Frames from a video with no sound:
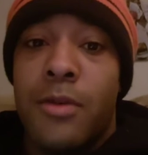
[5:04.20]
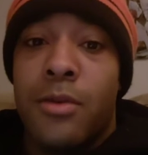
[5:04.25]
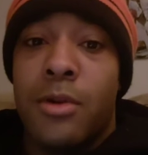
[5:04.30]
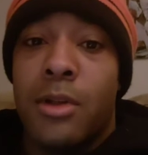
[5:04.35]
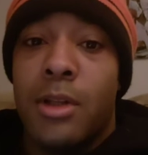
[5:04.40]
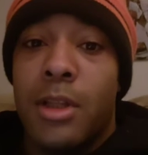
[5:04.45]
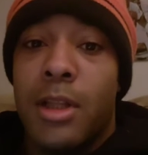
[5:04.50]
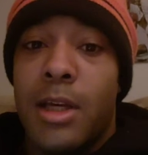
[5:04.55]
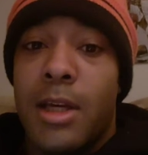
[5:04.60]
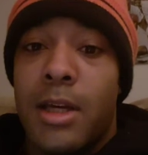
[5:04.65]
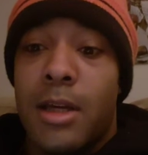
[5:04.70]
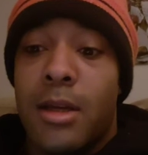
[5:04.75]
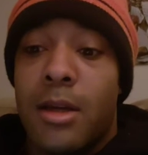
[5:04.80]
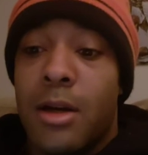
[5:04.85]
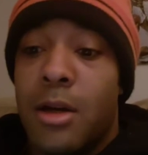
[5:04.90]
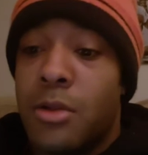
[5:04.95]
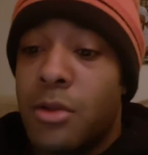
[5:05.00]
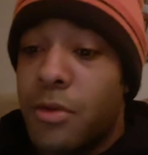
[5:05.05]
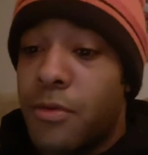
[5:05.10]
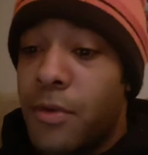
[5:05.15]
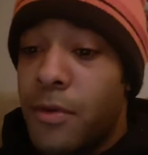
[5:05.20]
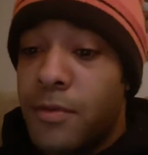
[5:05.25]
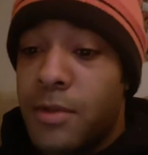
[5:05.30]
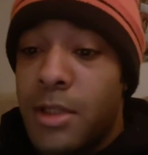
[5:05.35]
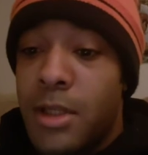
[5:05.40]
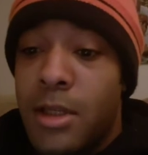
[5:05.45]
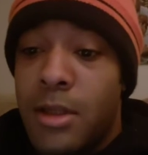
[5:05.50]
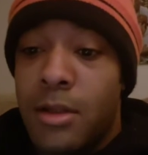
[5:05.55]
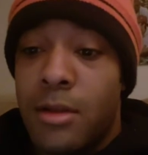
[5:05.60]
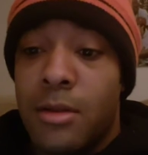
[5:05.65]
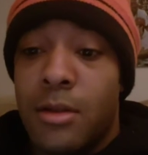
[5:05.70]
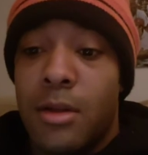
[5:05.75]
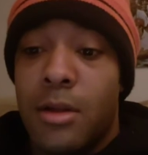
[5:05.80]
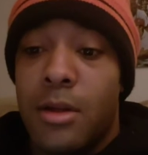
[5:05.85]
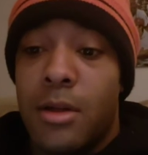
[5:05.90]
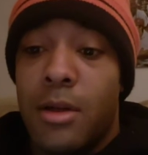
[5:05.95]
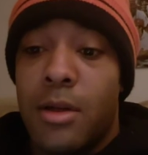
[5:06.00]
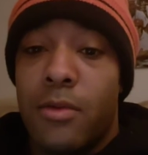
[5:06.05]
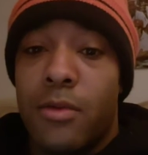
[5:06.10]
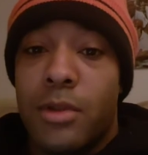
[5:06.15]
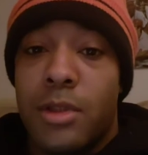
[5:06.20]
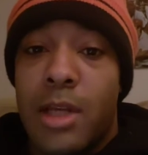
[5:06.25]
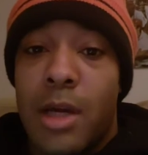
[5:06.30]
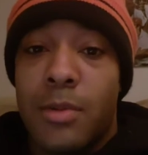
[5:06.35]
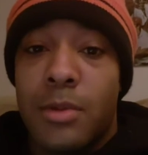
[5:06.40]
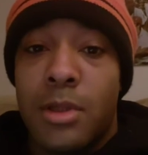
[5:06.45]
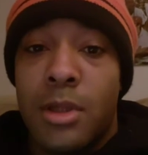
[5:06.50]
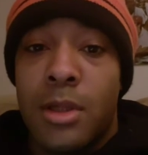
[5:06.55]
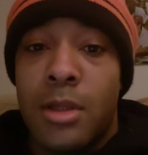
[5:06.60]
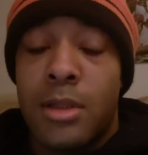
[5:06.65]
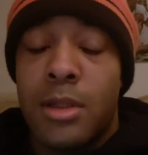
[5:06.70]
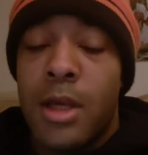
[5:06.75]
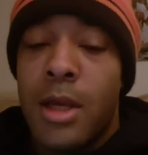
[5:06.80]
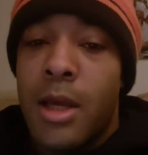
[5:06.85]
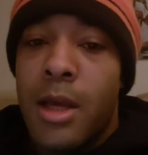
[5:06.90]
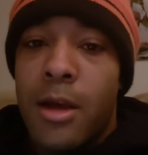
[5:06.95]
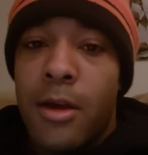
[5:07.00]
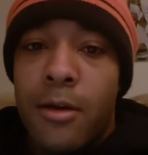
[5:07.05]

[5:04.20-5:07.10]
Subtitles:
receiver in the league, 115 receptions,